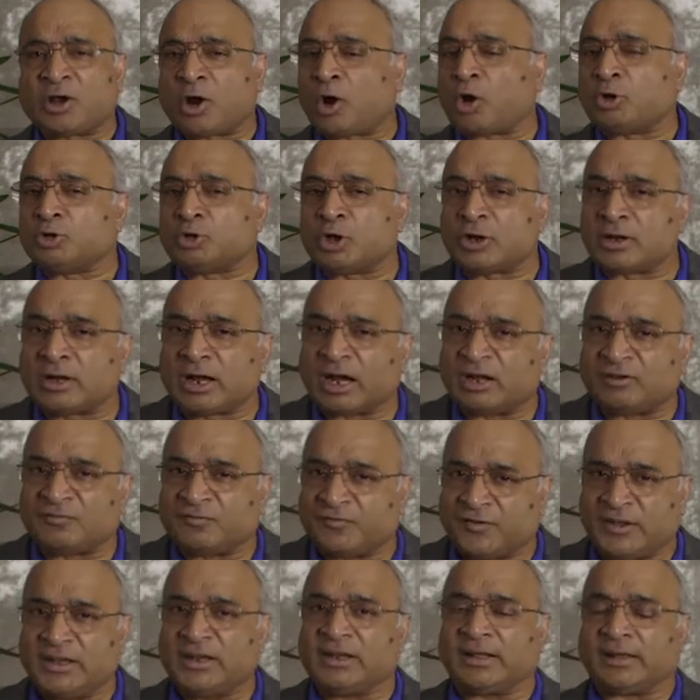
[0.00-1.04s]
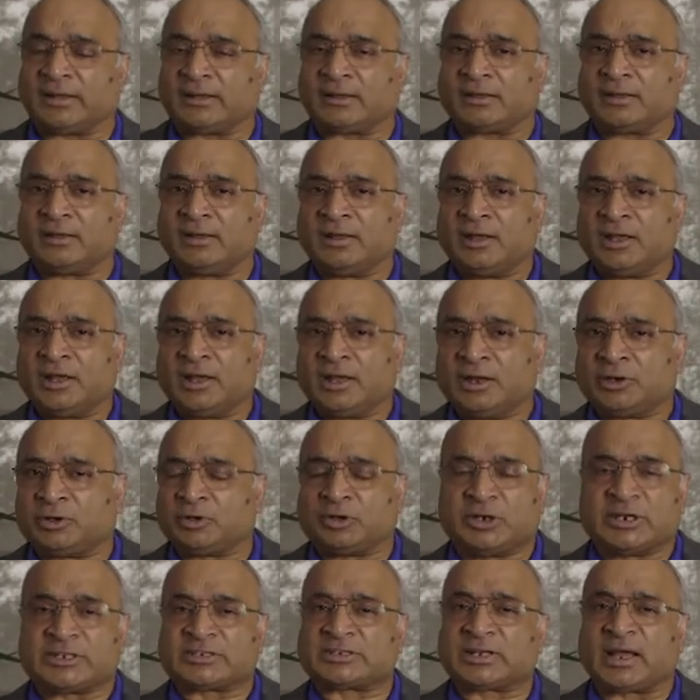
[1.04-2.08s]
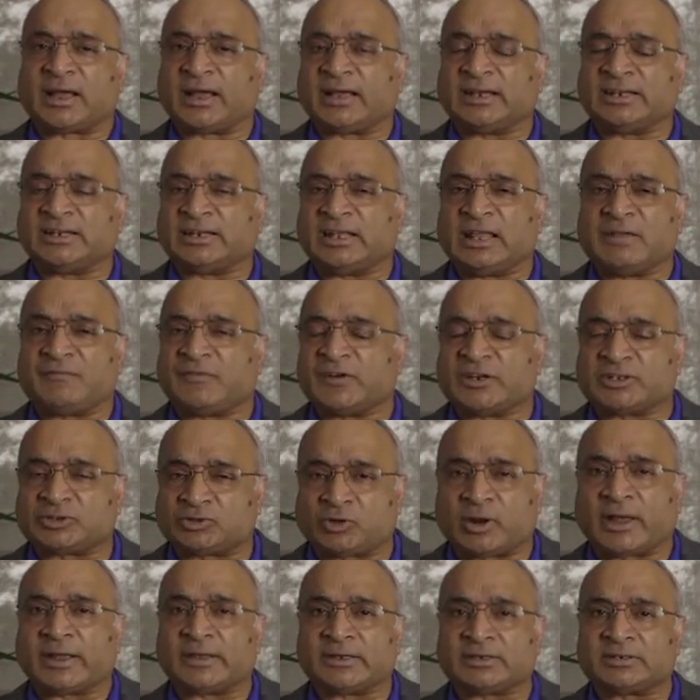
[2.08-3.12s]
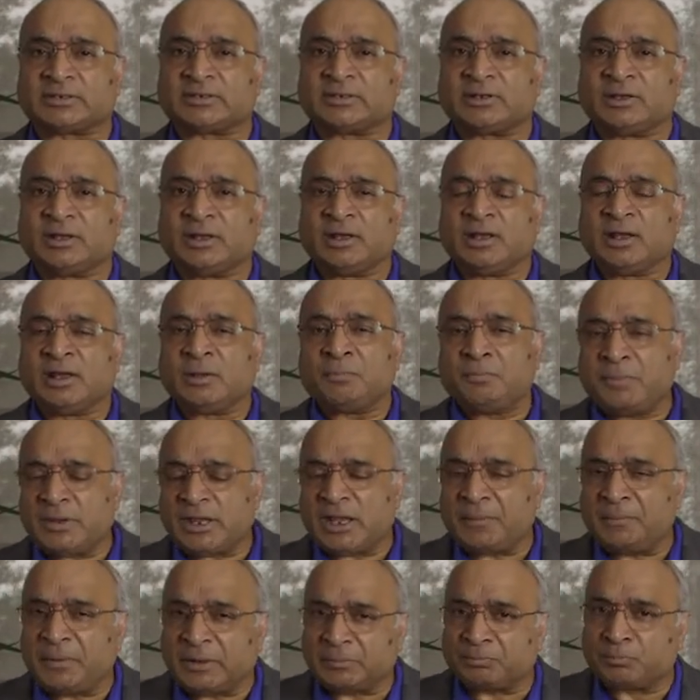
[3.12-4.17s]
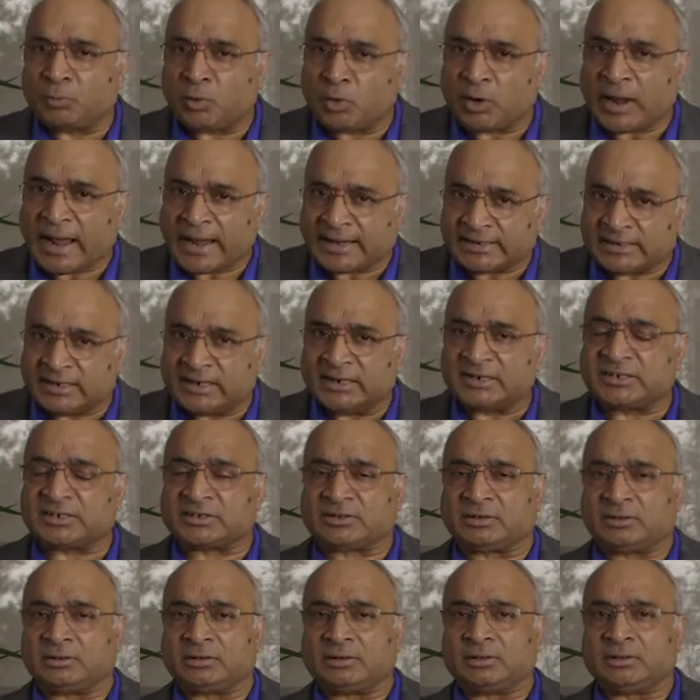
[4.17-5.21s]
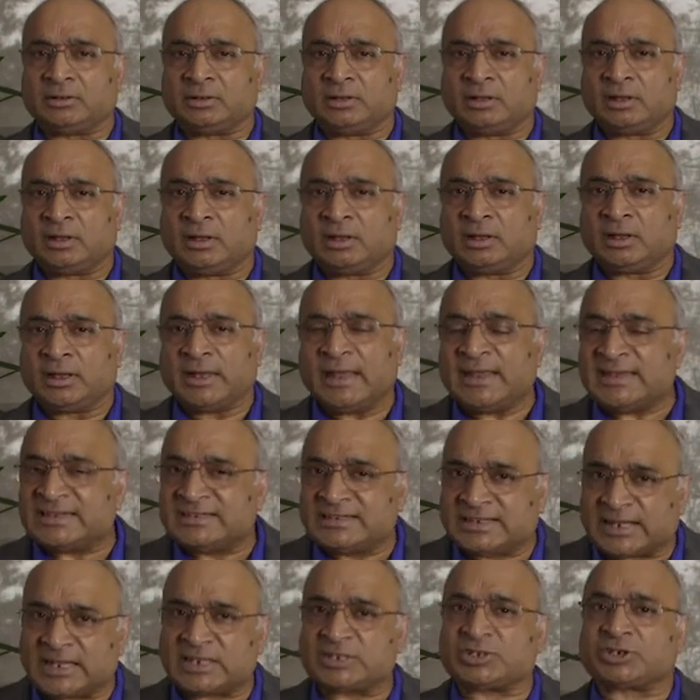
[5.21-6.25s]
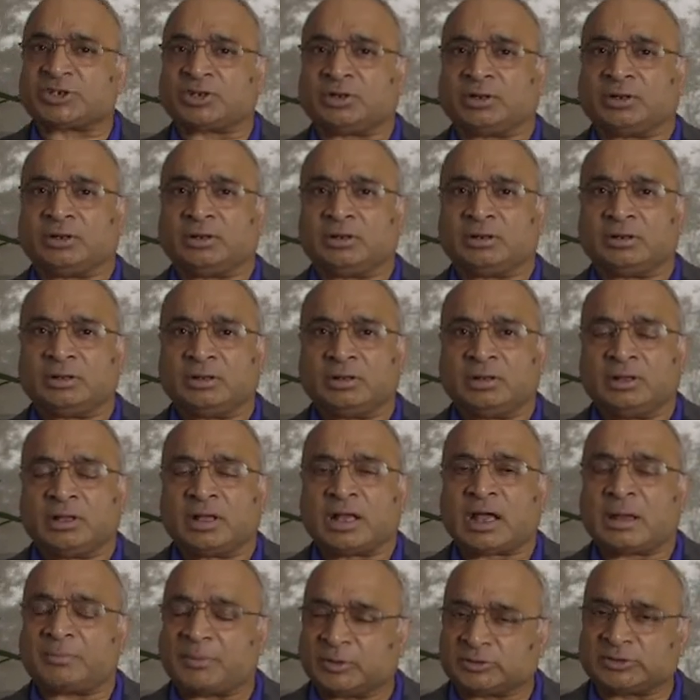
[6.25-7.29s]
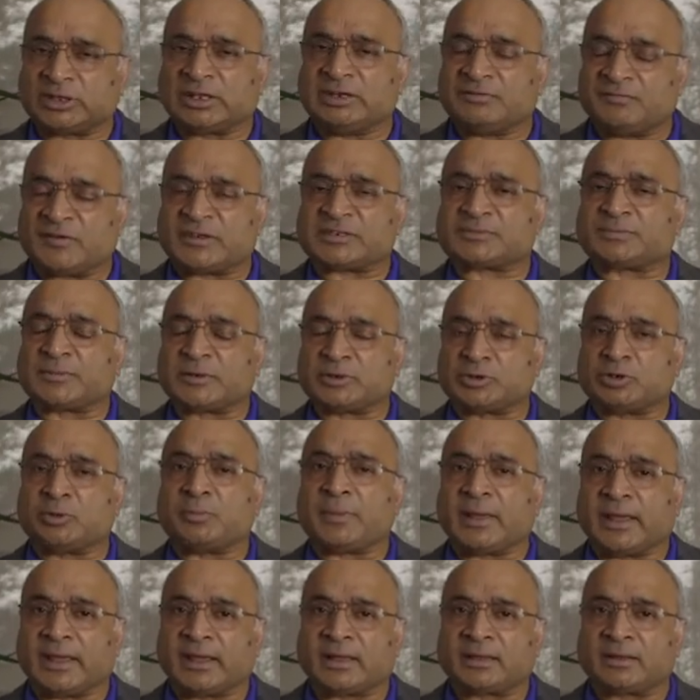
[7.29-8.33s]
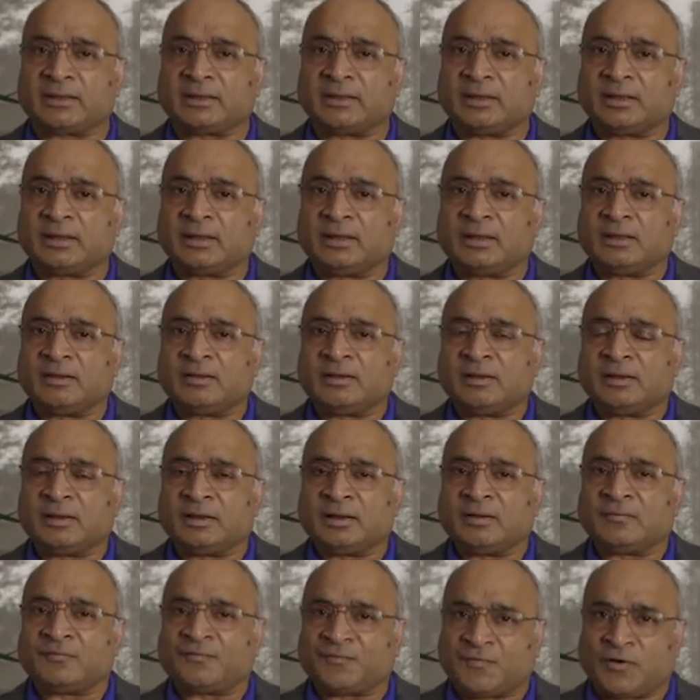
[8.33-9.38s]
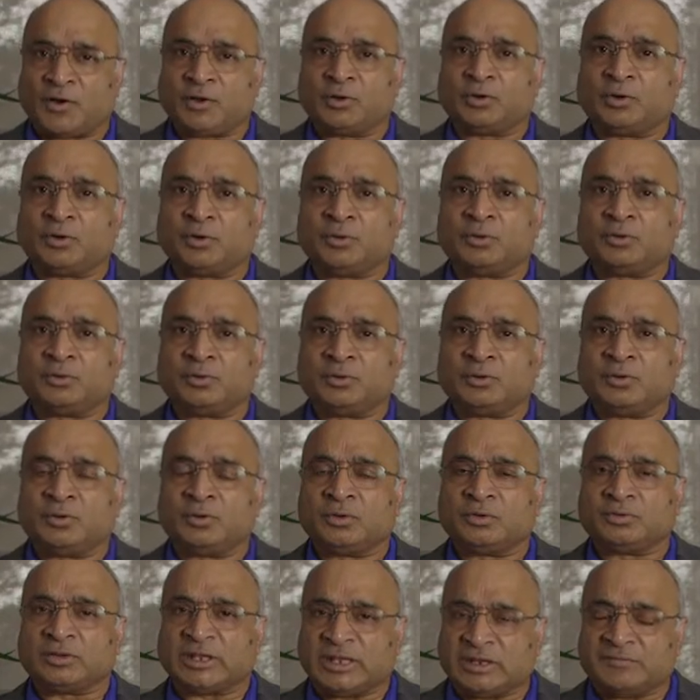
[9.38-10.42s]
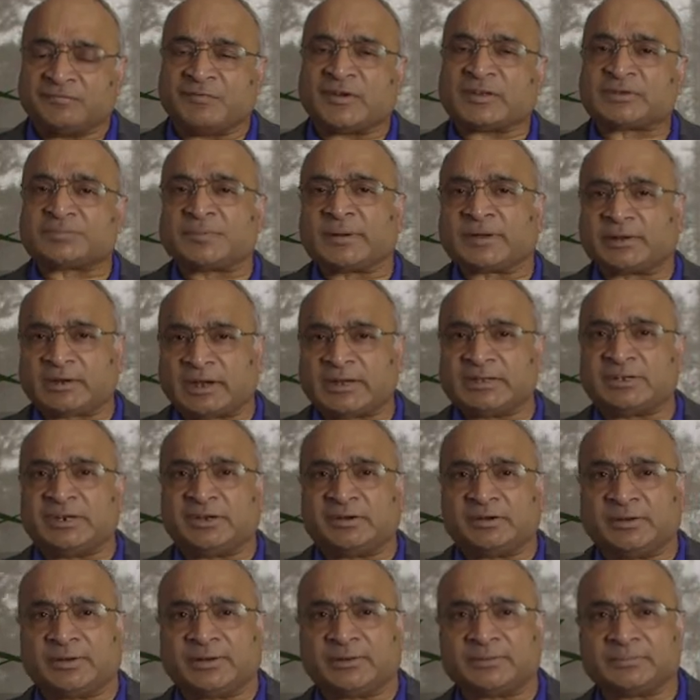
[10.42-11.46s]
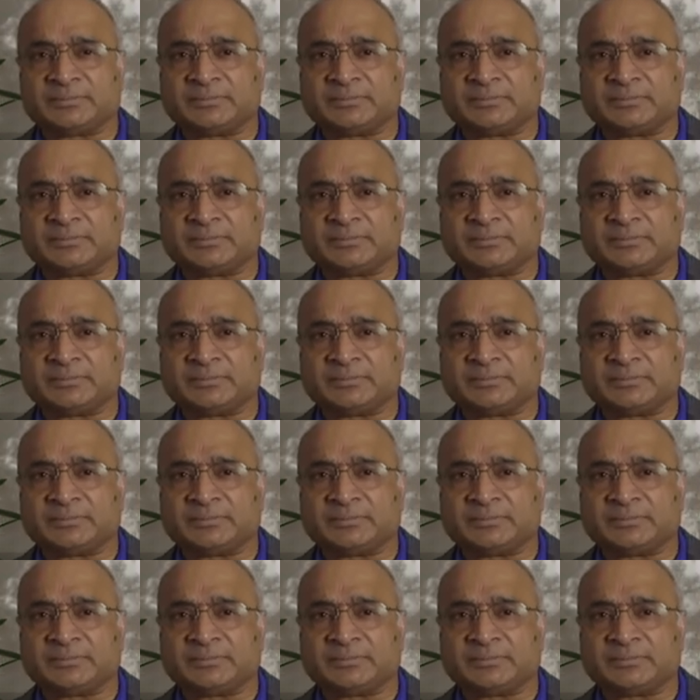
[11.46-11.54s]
or your gut feeling to decide if it is right. Be a bit more analytical, intentional about the investment you make. Follow the investment criteria.